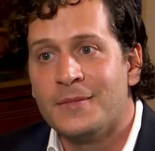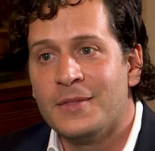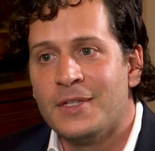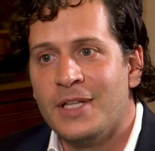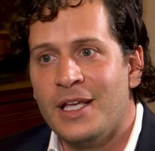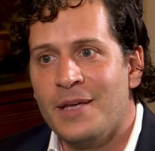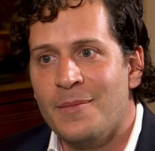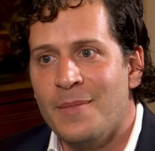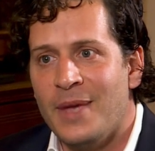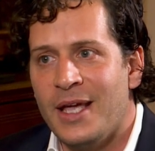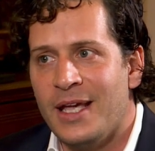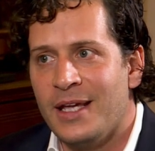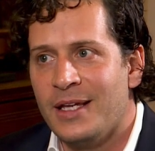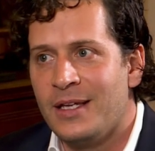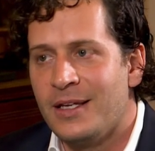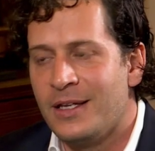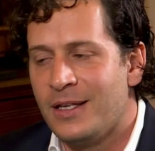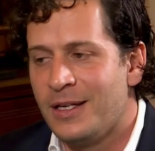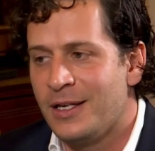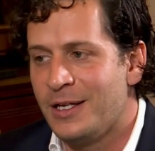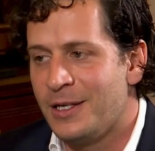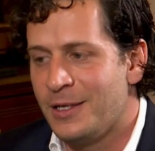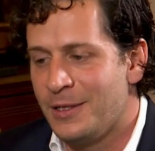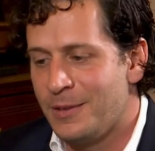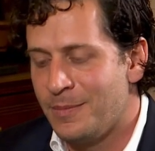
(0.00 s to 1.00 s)
They
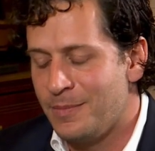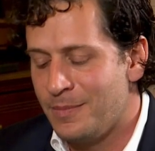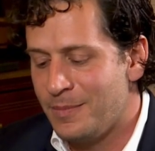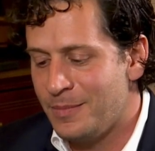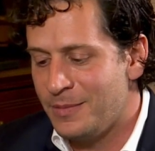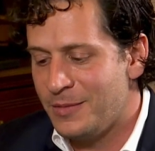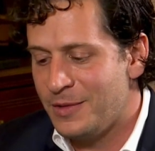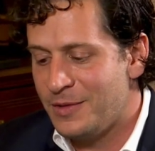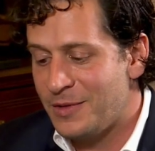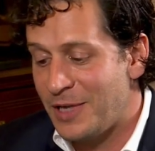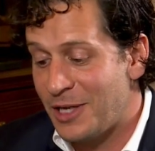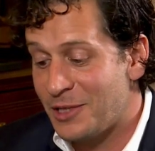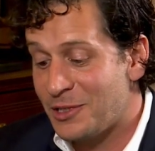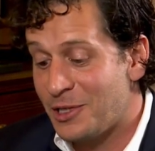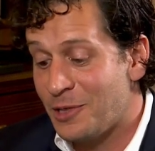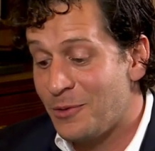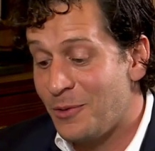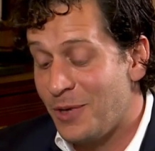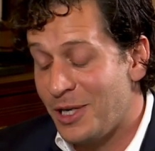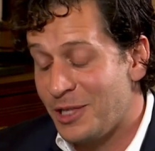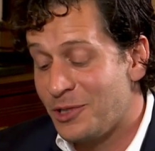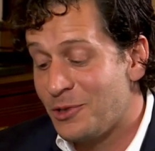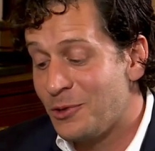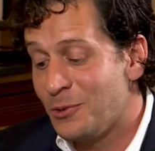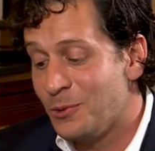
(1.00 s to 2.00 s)
make, it's actually
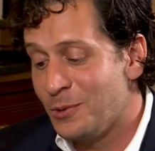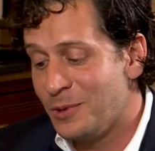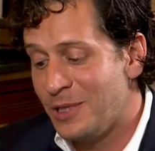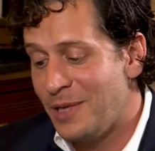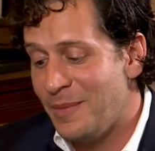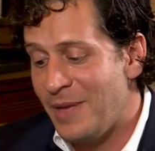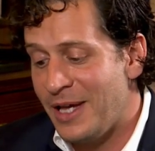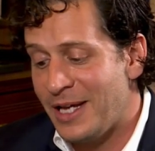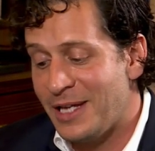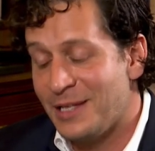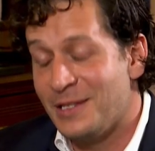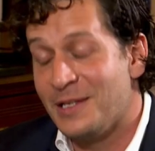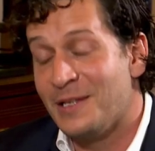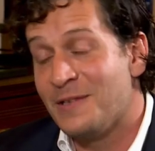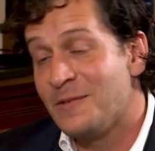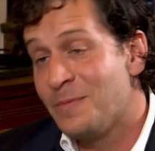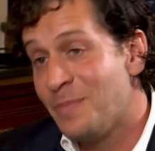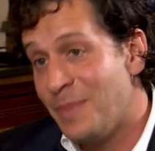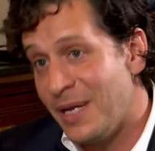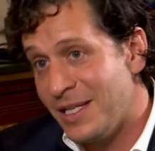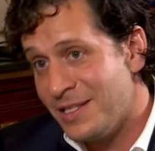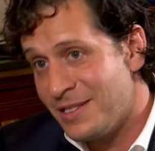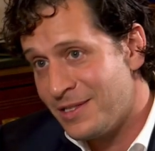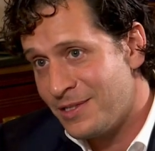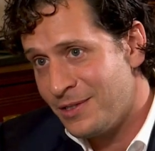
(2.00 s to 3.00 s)
quite cool, they make a
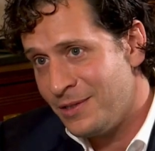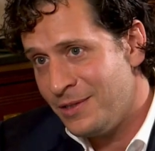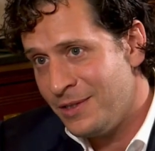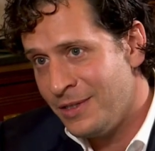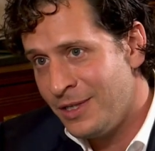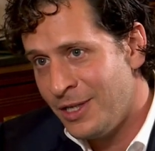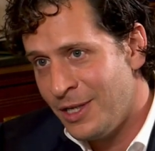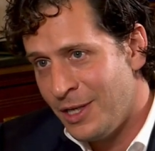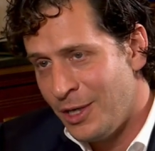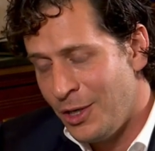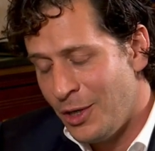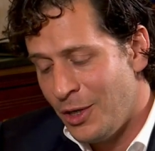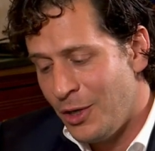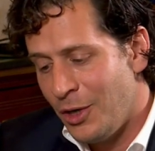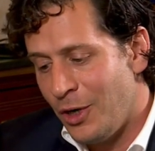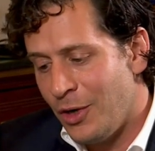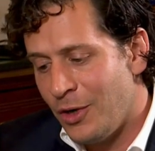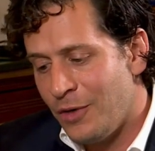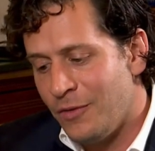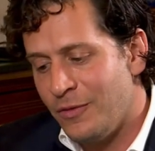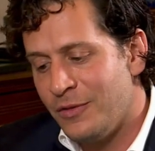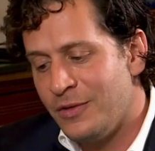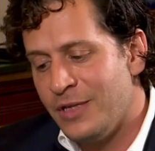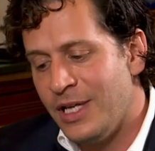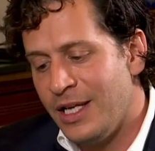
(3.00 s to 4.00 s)
dispenser
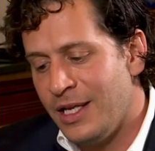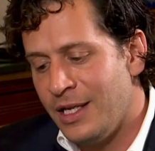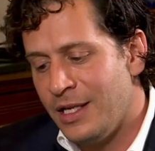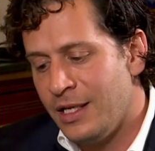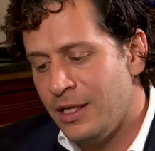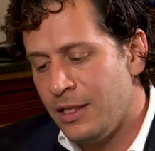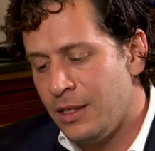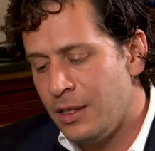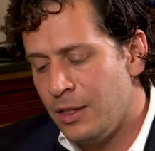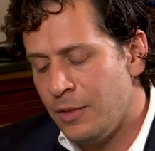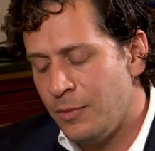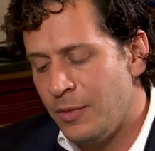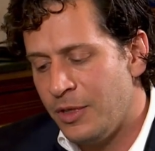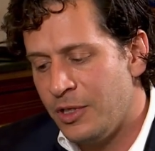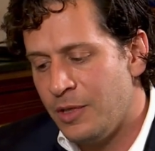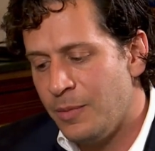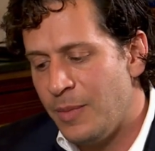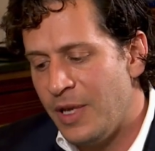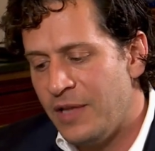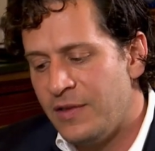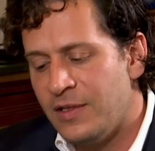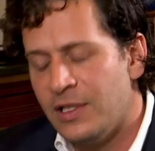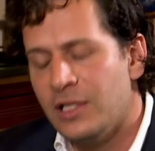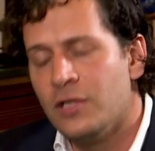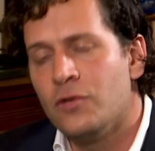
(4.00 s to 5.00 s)
what you
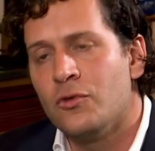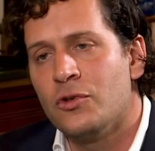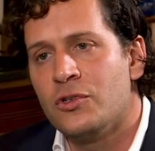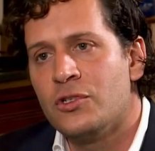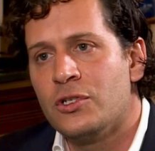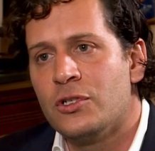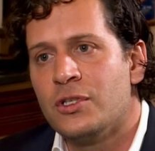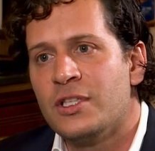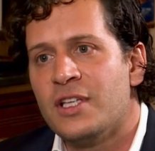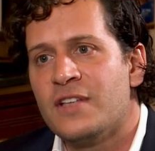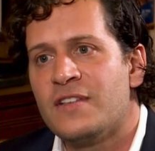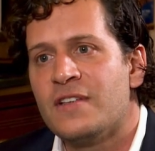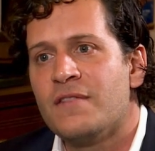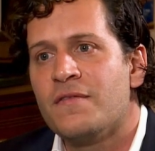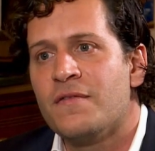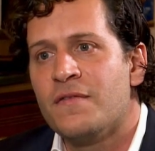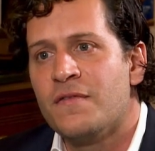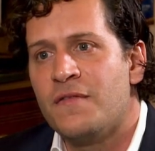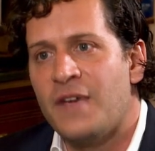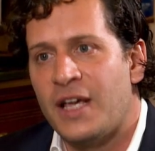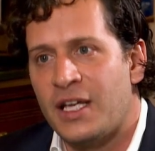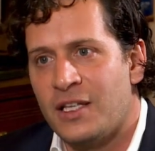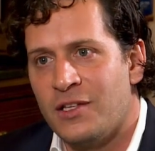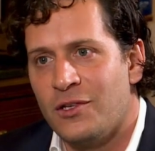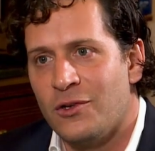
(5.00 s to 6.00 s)
basically do is you
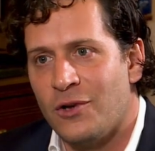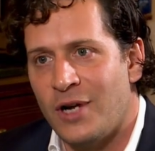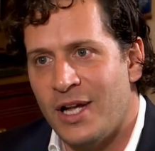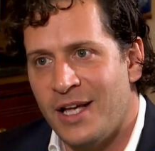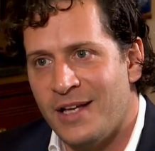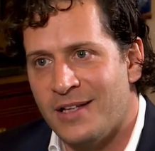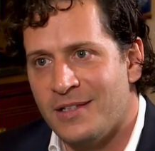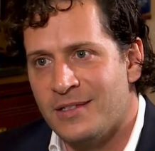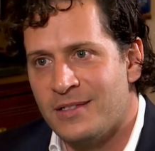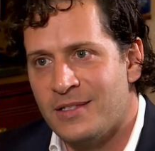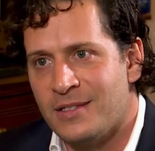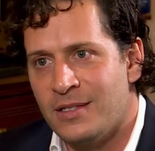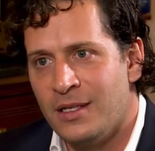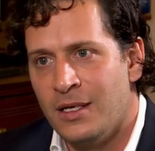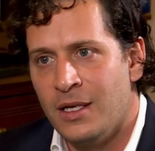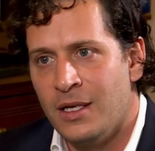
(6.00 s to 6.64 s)
disinfect your hands.